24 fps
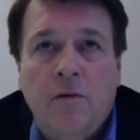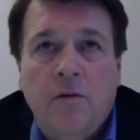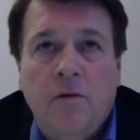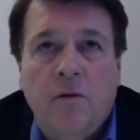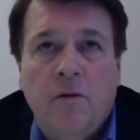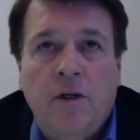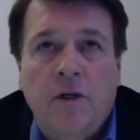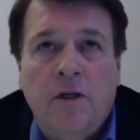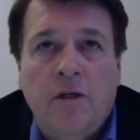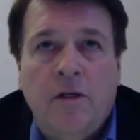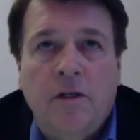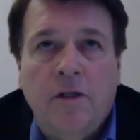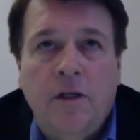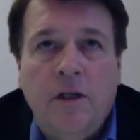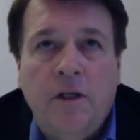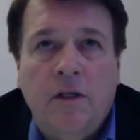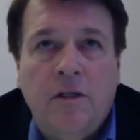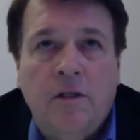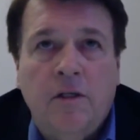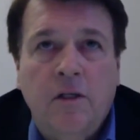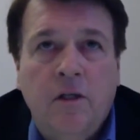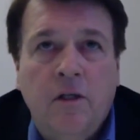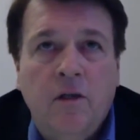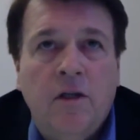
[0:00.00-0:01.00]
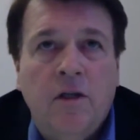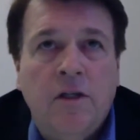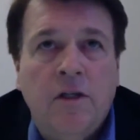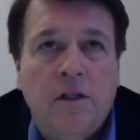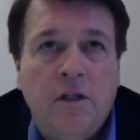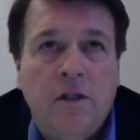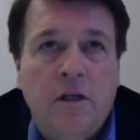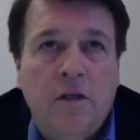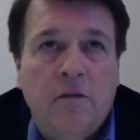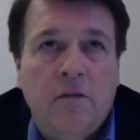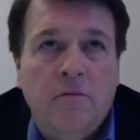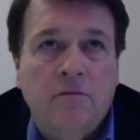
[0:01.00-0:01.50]
it looks,
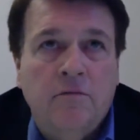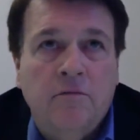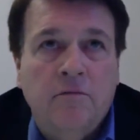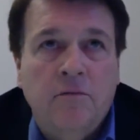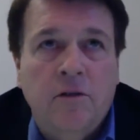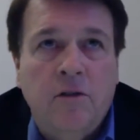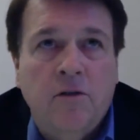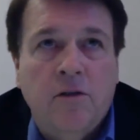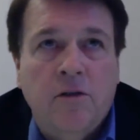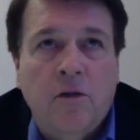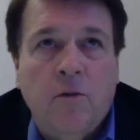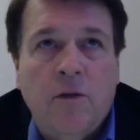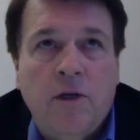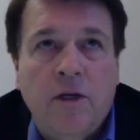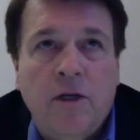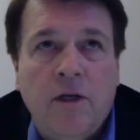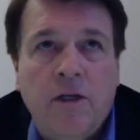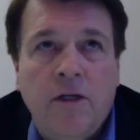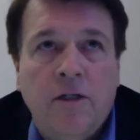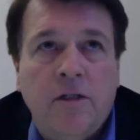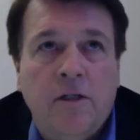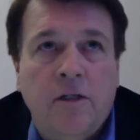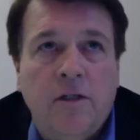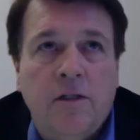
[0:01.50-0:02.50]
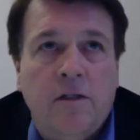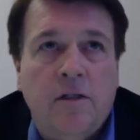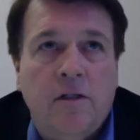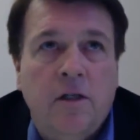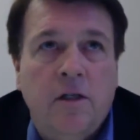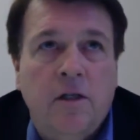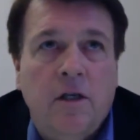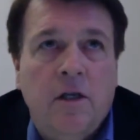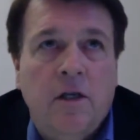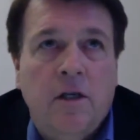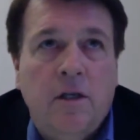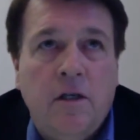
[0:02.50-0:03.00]
usually what it is
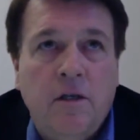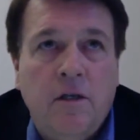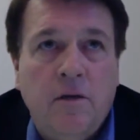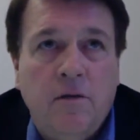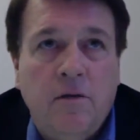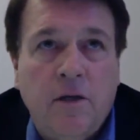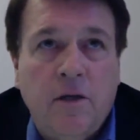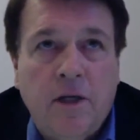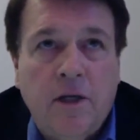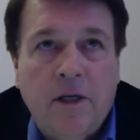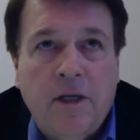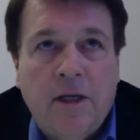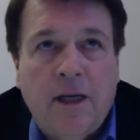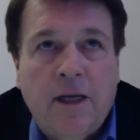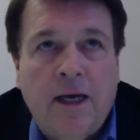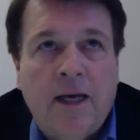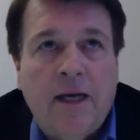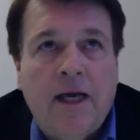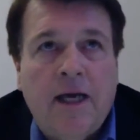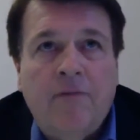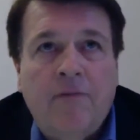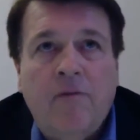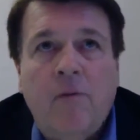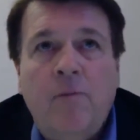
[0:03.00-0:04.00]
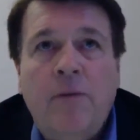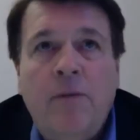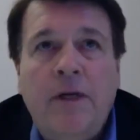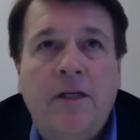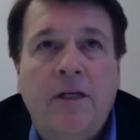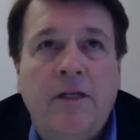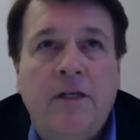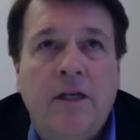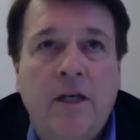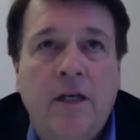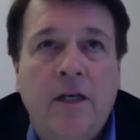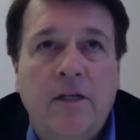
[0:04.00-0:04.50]
you got to have a
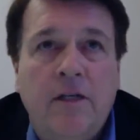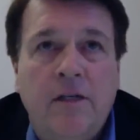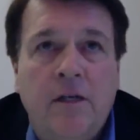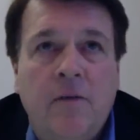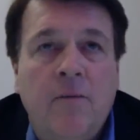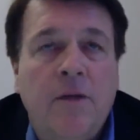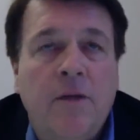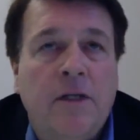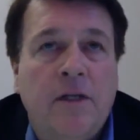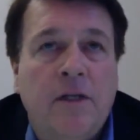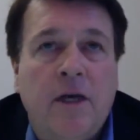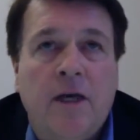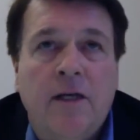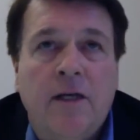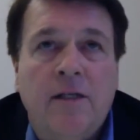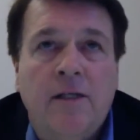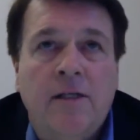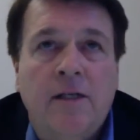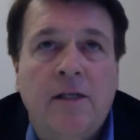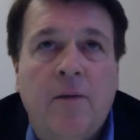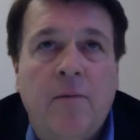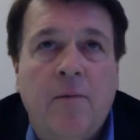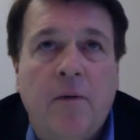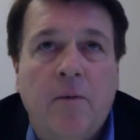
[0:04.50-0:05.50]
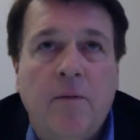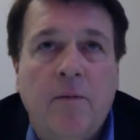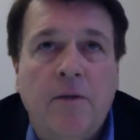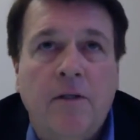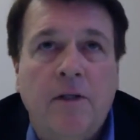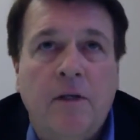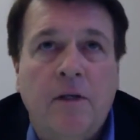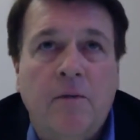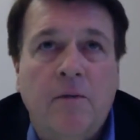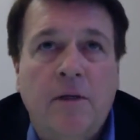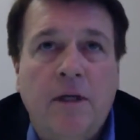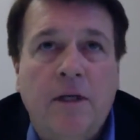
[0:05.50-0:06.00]
beachhead. Somebody's got to step up and
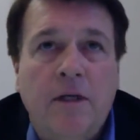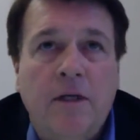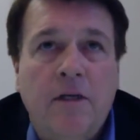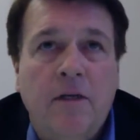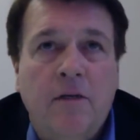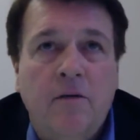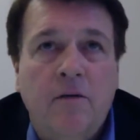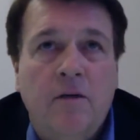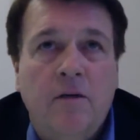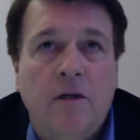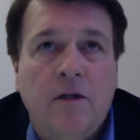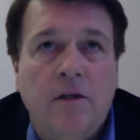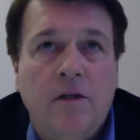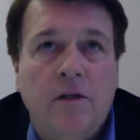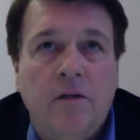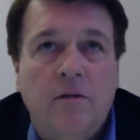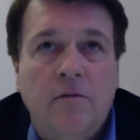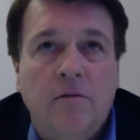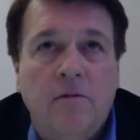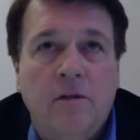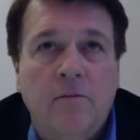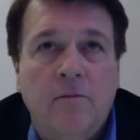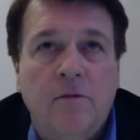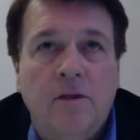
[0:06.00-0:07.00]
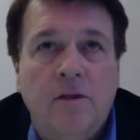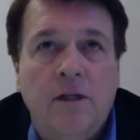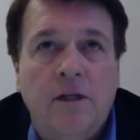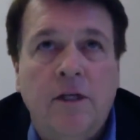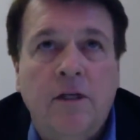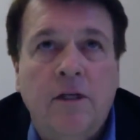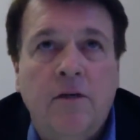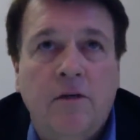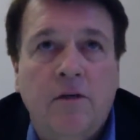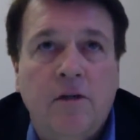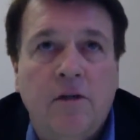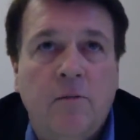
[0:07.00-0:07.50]
say, we need to do this. So some
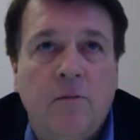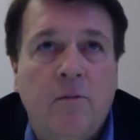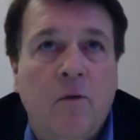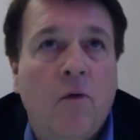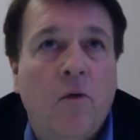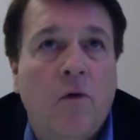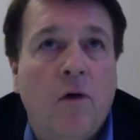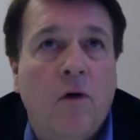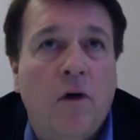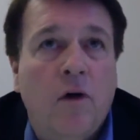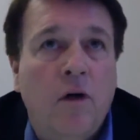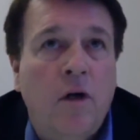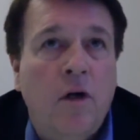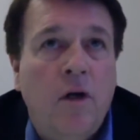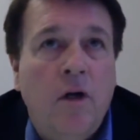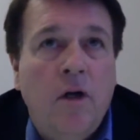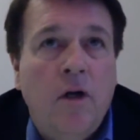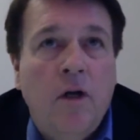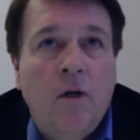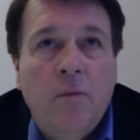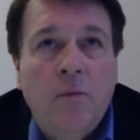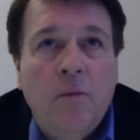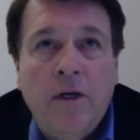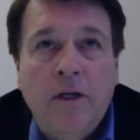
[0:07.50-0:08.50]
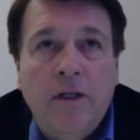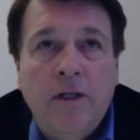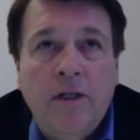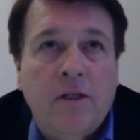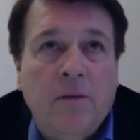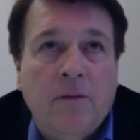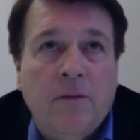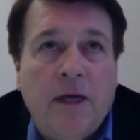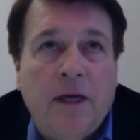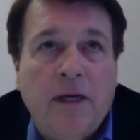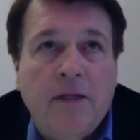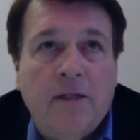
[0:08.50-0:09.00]
senior support, but in
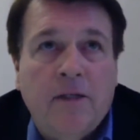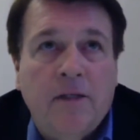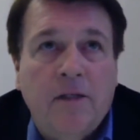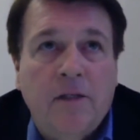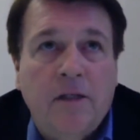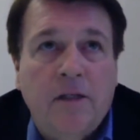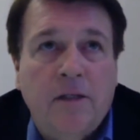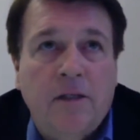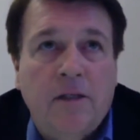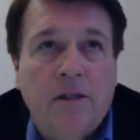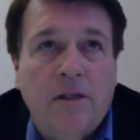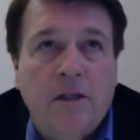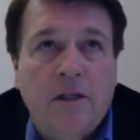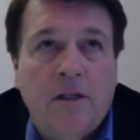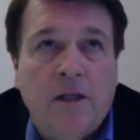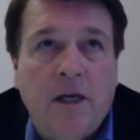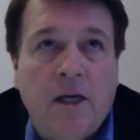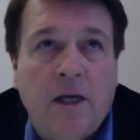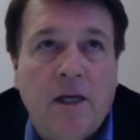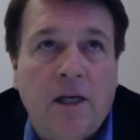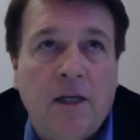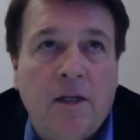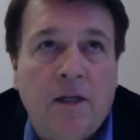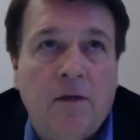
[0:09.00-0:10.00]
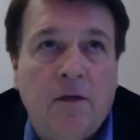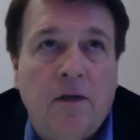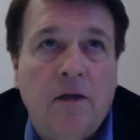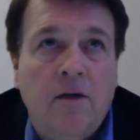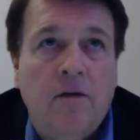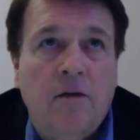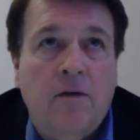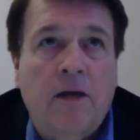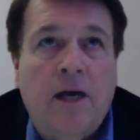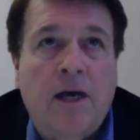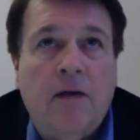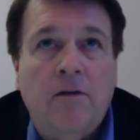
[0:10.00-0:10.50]
some cases, it's just kind of
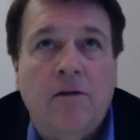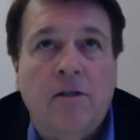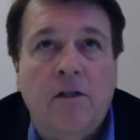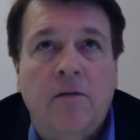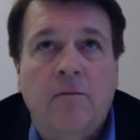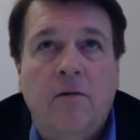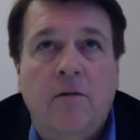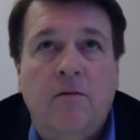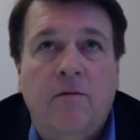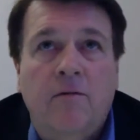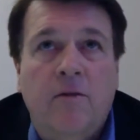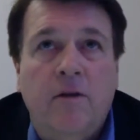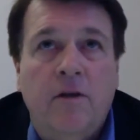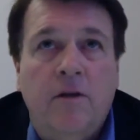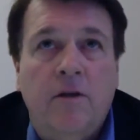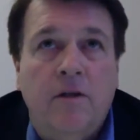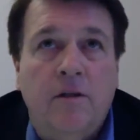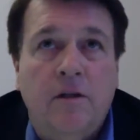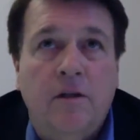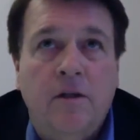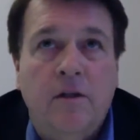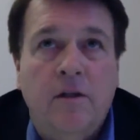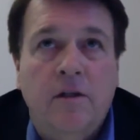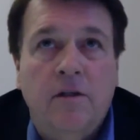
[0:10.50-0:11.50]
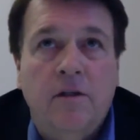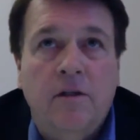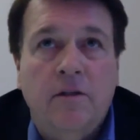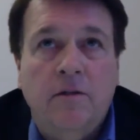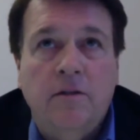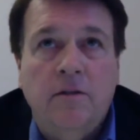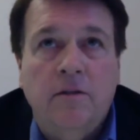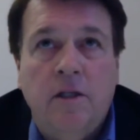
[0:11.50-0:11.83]
like, how some of the